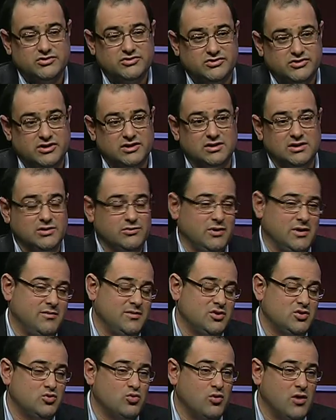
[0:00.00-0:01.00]
So certainly
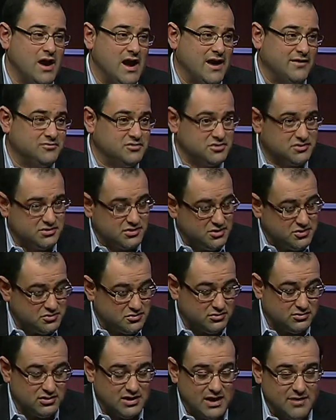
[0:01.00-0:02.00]
women who have
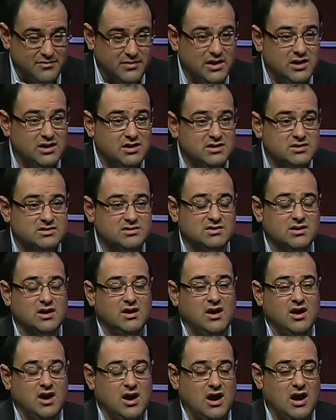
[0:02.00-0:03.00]
gestational diabetes
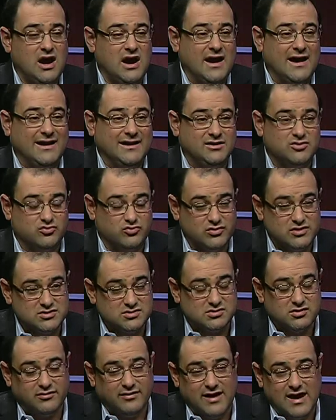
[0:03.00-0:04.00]
are at
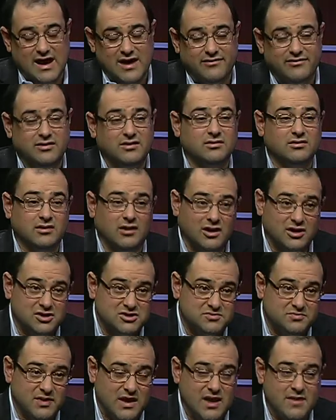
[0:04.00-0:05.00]
risk of having
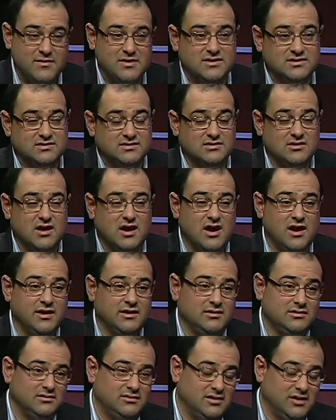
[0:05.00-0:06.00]
large babies,
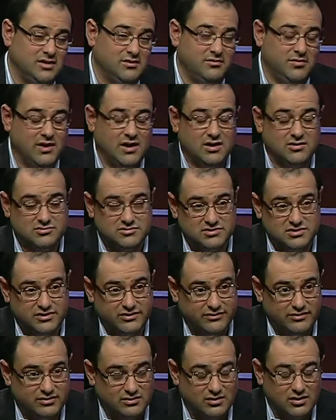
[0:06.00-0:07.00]
9, 10 pounds or
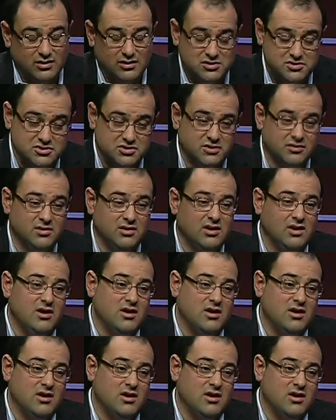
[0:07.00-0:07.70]
even larger.